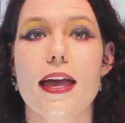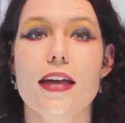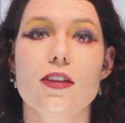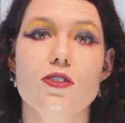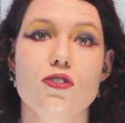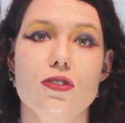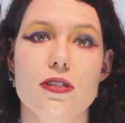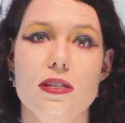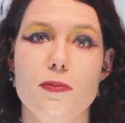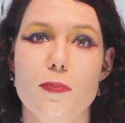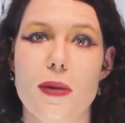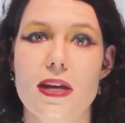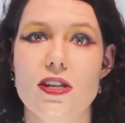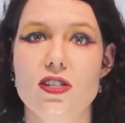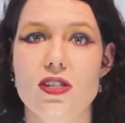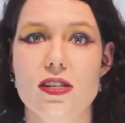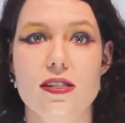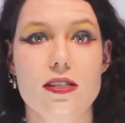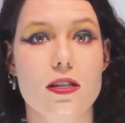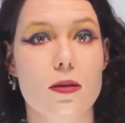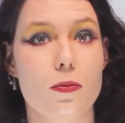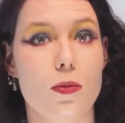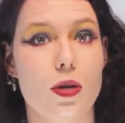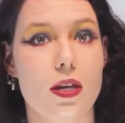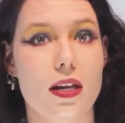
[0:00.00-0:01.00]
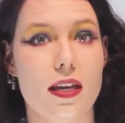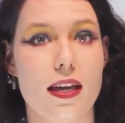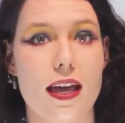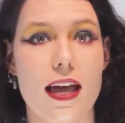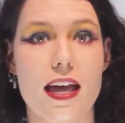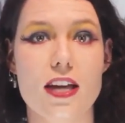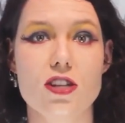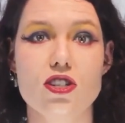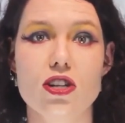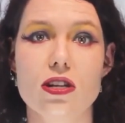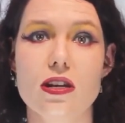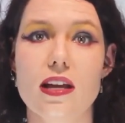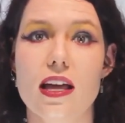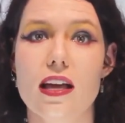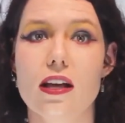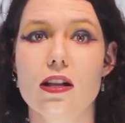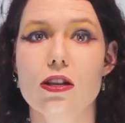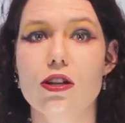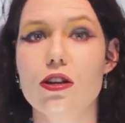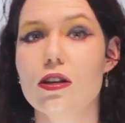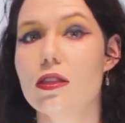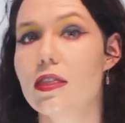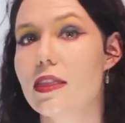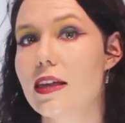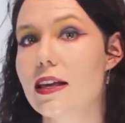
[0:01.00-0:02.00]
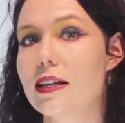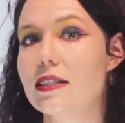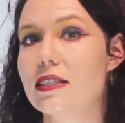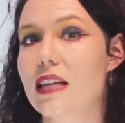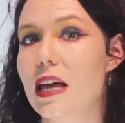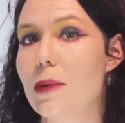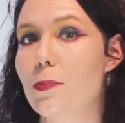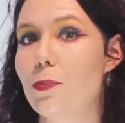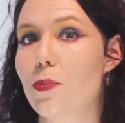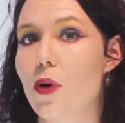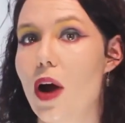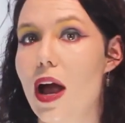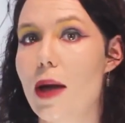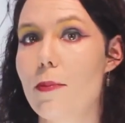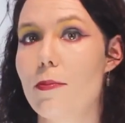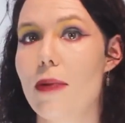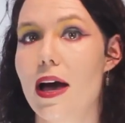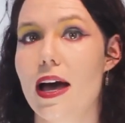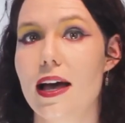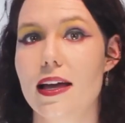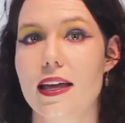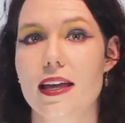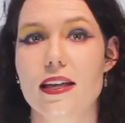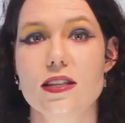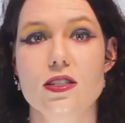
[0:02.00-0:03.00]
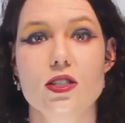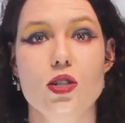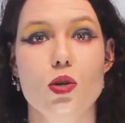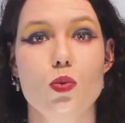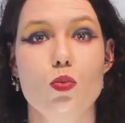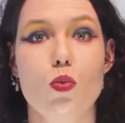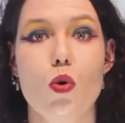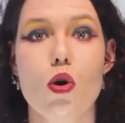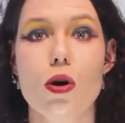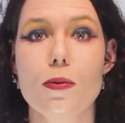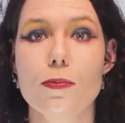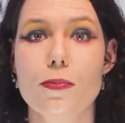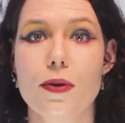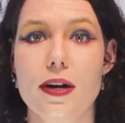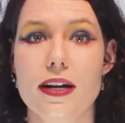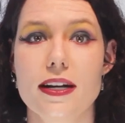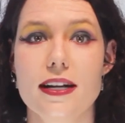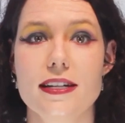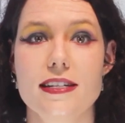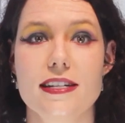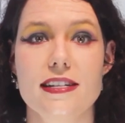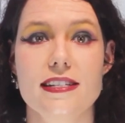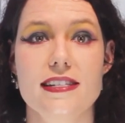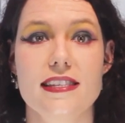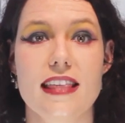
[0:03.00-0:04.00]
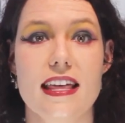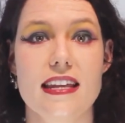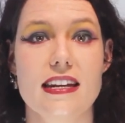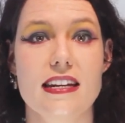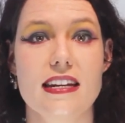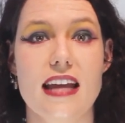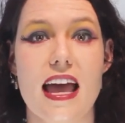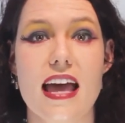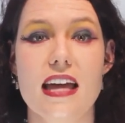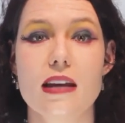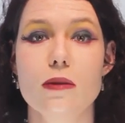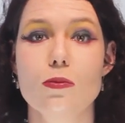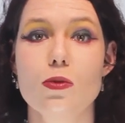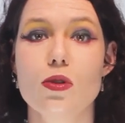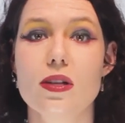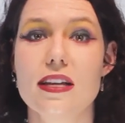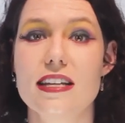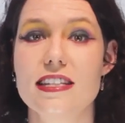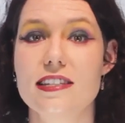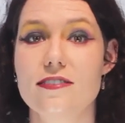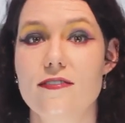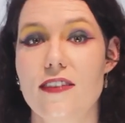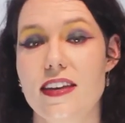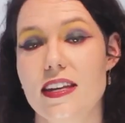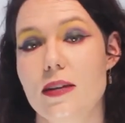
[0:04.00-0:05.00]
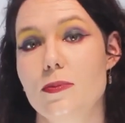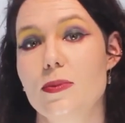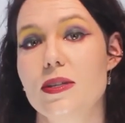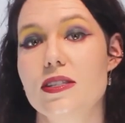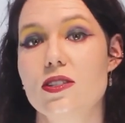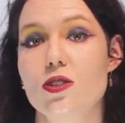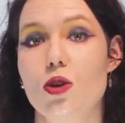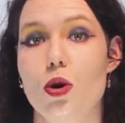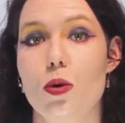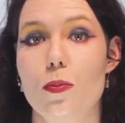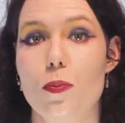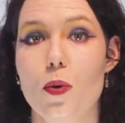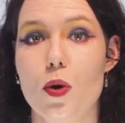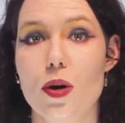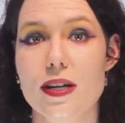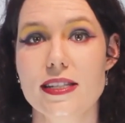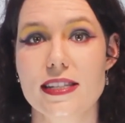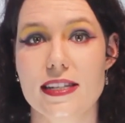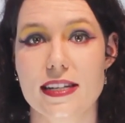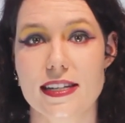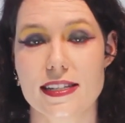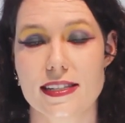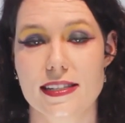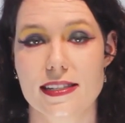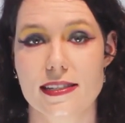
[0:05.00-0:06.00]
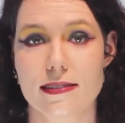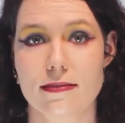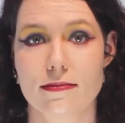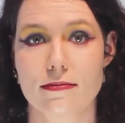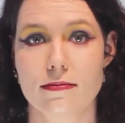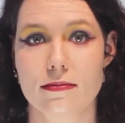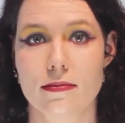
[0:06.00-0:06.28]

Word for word: Intraspecies communication include things like bright markings to warn predators that an animal is venomous or poisonous.